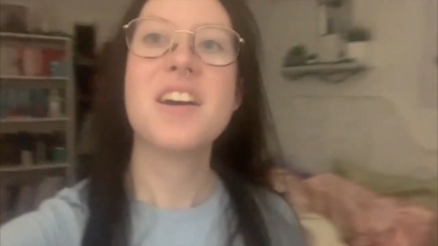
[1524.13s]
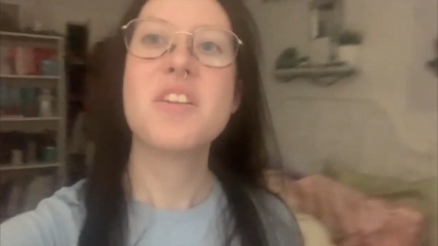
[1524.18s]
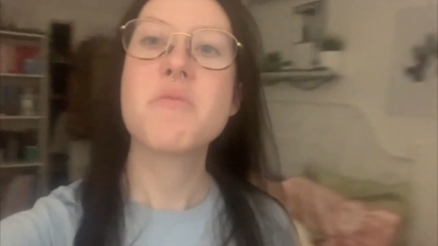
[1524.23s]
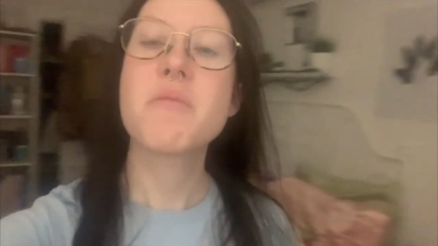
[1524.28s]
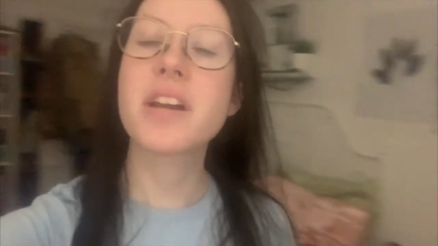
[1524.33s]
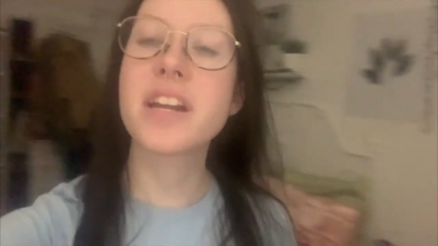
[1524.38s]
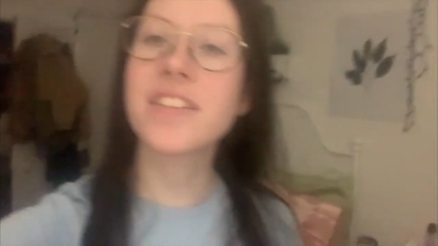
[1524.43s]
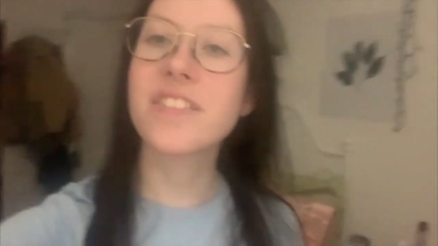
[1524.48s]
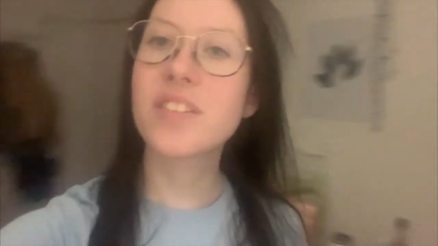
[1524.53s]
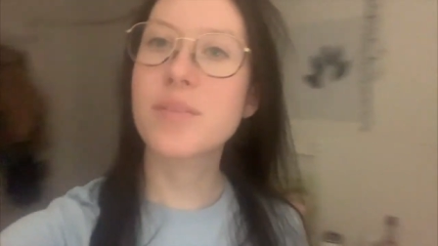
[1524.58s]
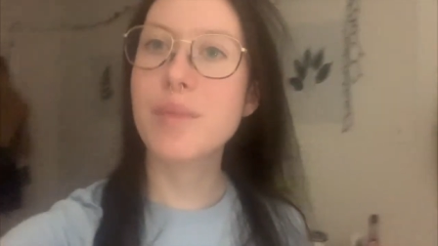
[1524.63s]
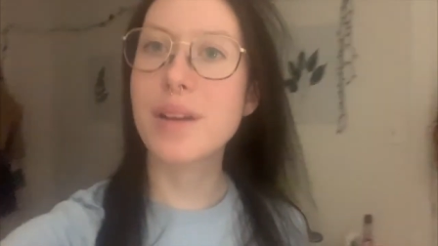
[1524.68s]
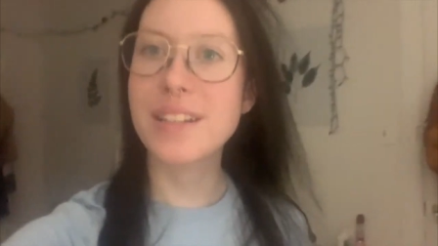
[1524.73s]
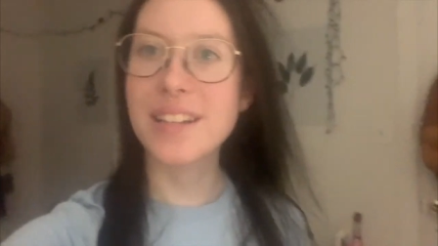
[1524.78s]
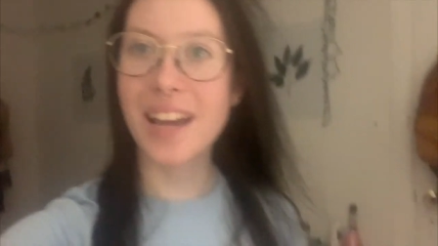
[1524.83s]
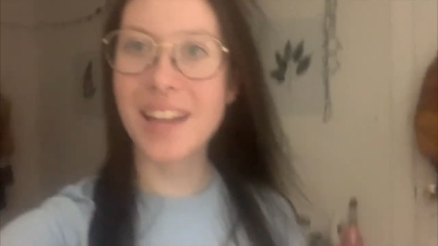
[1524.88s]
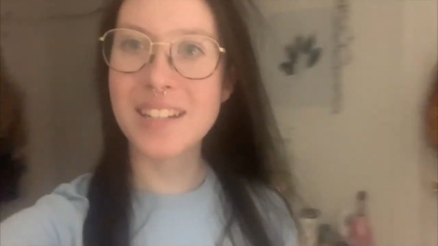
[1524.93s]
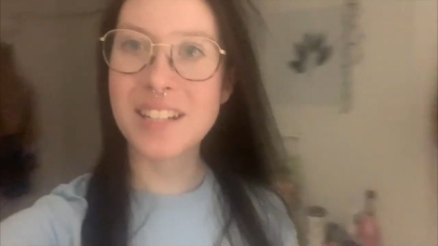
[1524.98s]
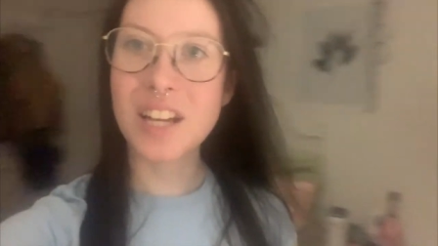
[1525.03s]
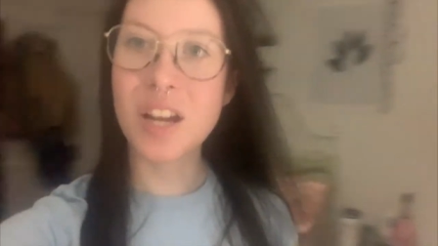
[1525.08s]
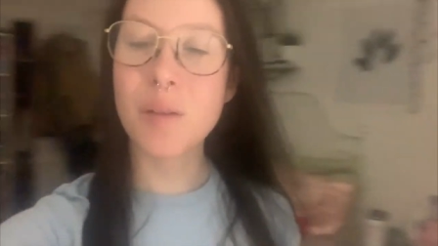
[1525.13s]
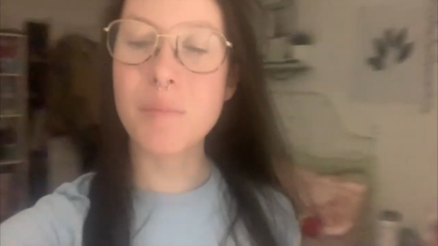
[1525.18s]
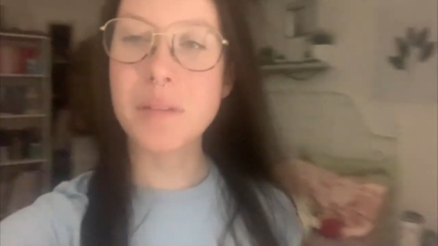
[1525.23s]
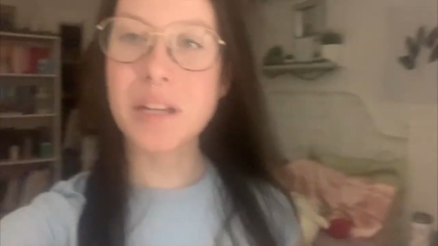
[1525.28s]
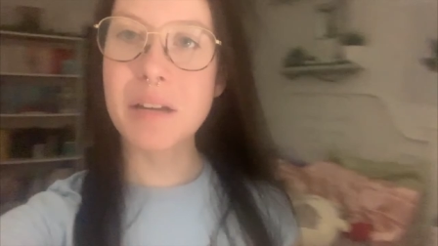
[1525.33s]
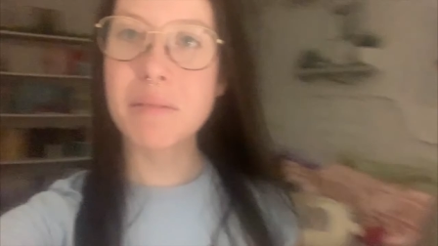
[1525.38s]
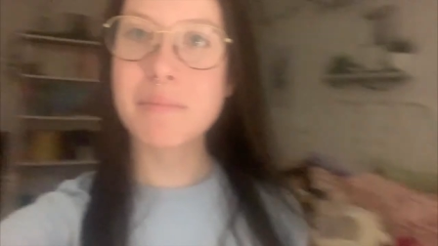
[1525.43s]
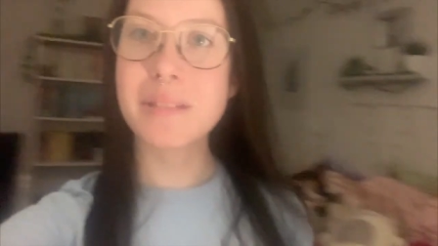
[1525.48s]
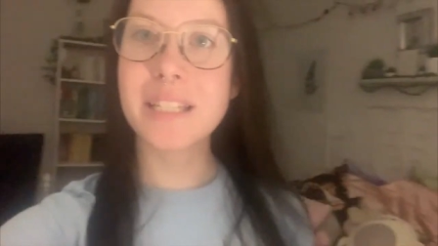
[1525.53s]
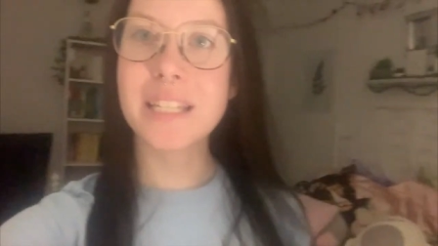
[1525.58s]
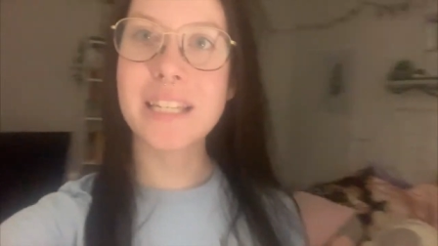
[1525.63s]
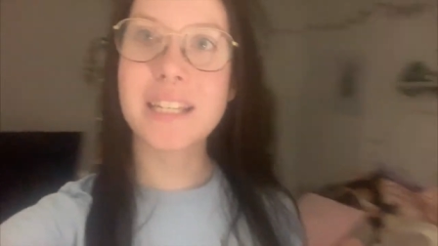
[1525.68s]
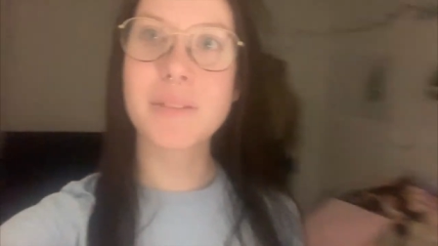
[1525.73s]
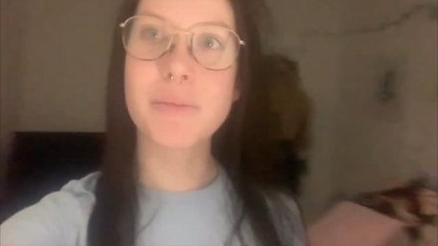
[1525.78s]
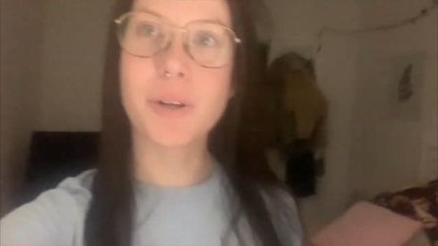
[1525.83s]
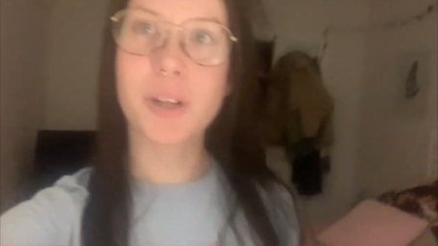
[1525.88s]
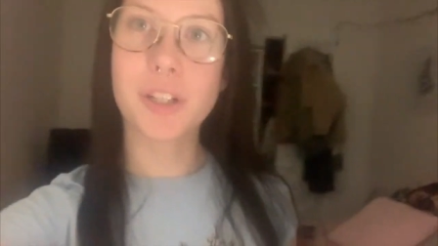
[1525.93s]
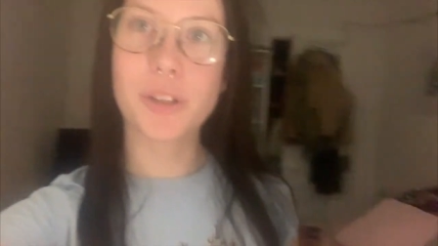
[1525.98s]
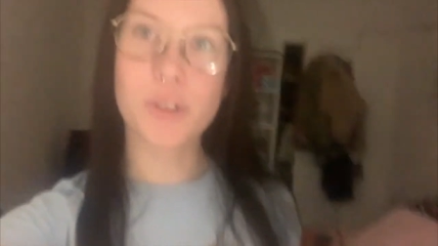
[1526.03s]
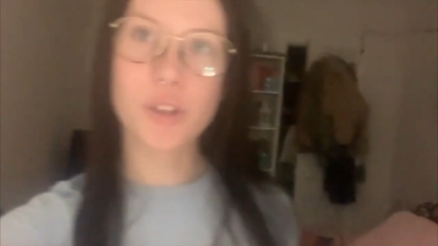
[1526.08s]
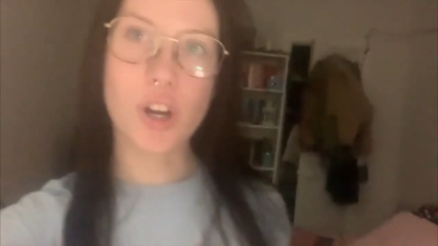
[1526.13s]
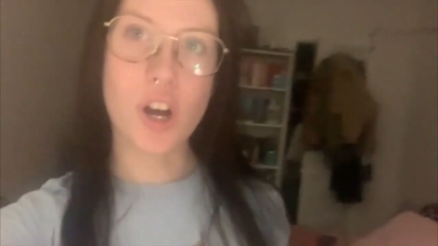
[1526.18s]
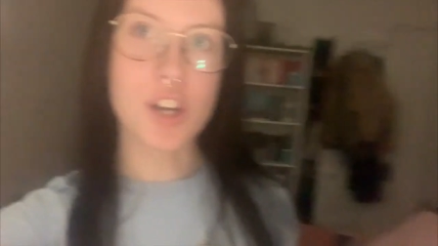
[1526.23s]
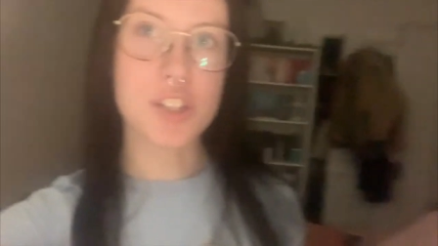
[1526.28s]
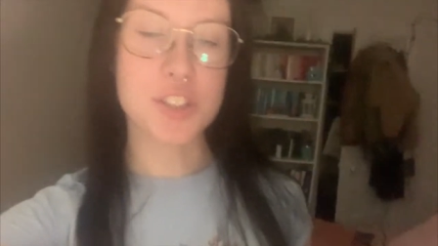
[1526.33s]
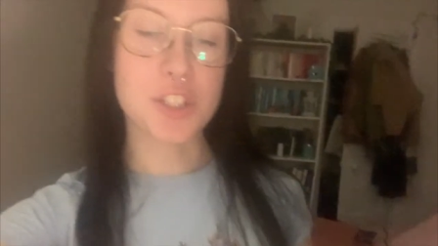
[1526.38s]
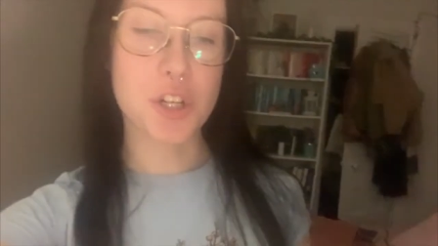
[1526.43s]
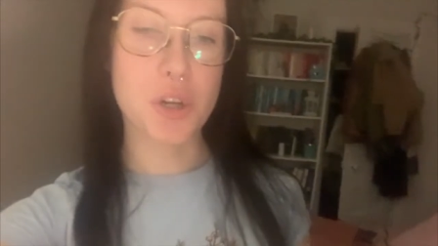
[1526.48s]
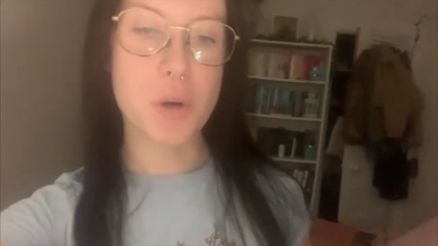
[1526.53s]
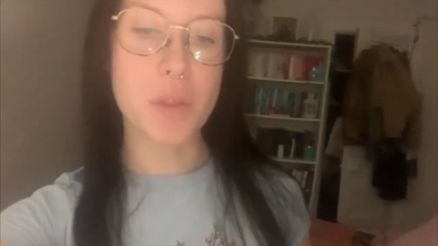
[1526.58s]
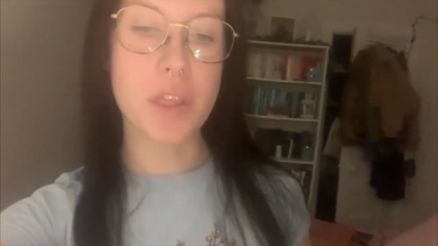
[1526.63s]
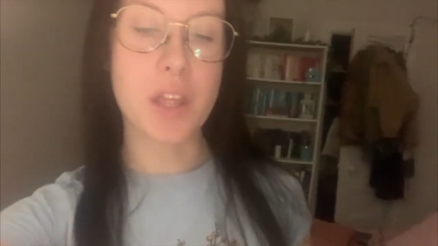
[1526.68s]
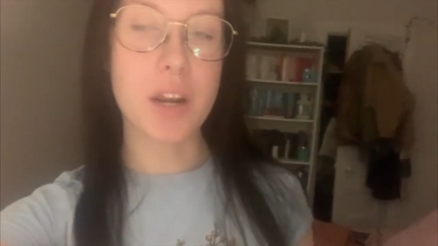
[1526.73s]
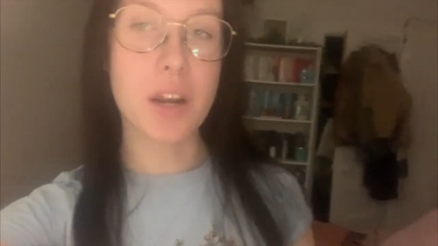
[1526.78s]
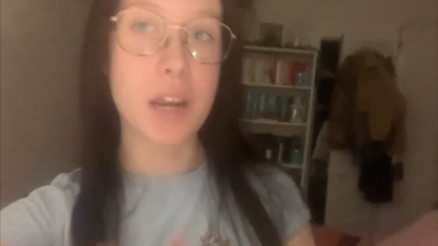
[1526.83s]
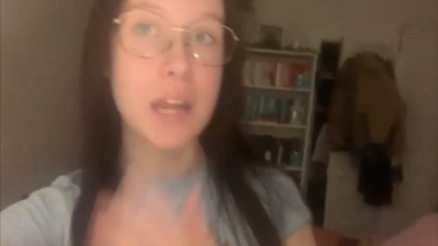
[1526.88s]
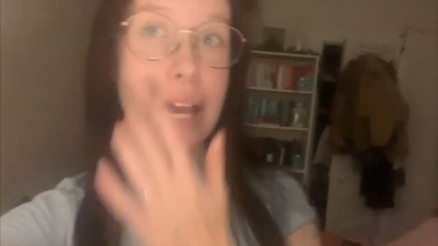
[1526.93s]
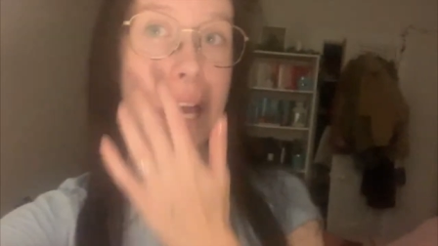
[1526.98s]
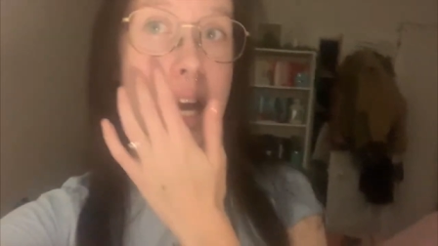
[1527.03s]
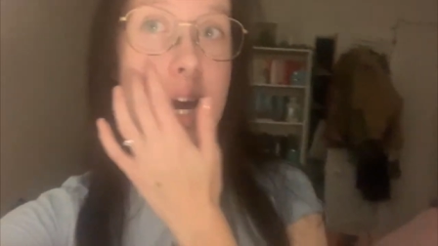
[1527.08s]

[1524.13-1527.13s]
waiting for my dad to come get me. We're gonna go to Costco and then